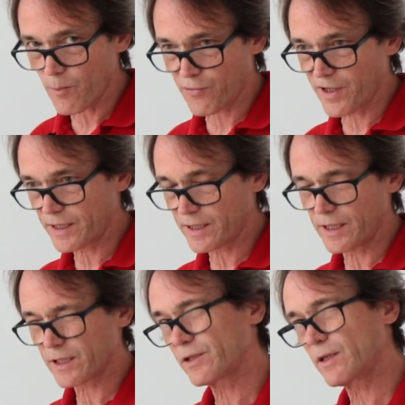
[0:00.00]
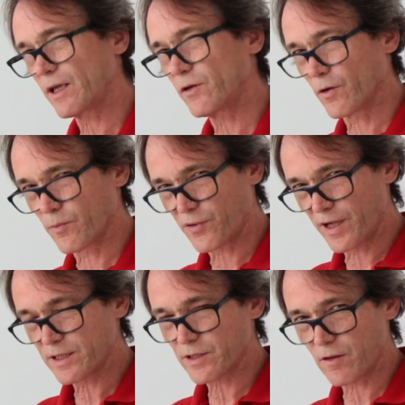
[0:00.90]
a print condition that your
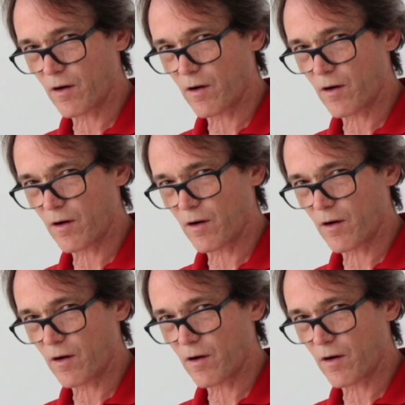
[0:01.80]
prints